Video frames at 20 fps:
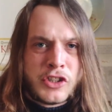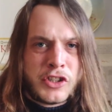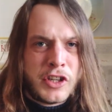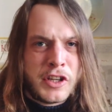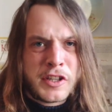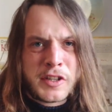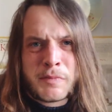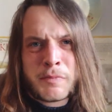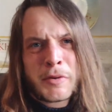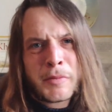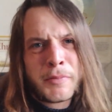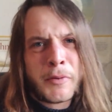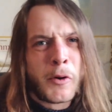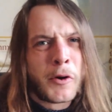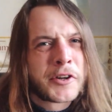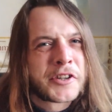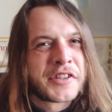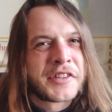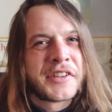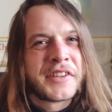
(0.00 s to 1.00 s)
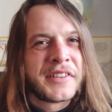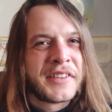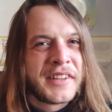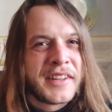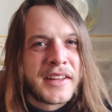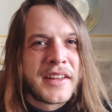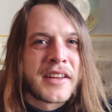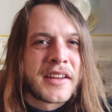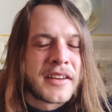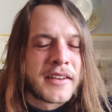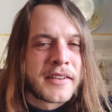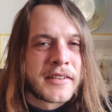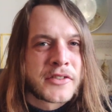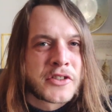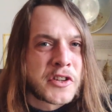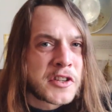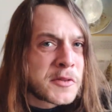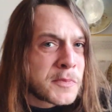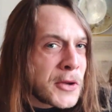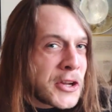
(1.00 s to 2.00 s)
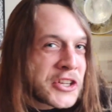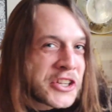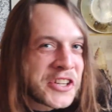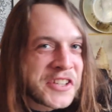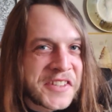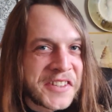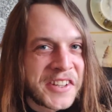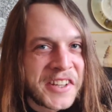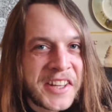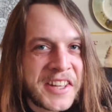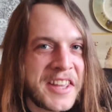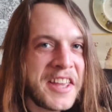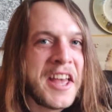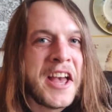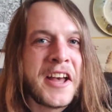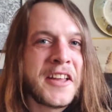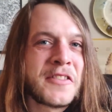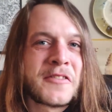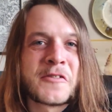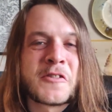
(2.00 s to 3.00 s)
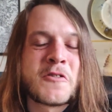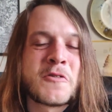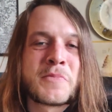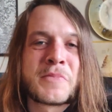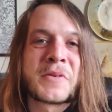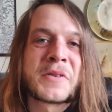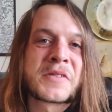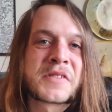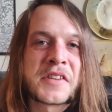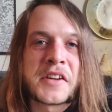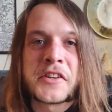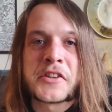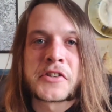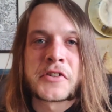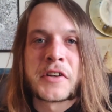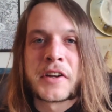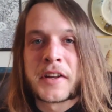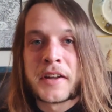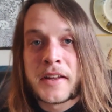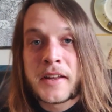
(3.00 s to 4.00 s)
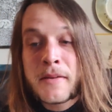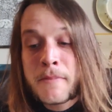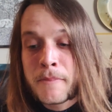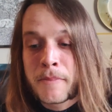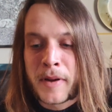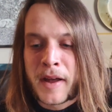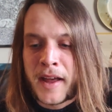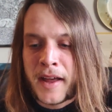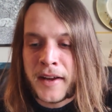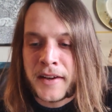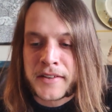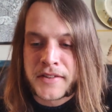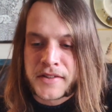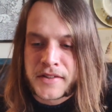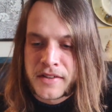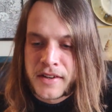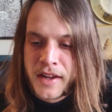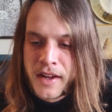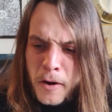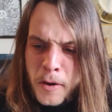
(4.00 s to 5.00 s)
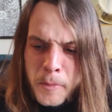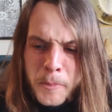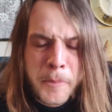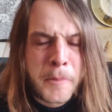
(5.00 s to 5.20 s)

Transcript: disproportionately, suspiciously anthropocentric impacts are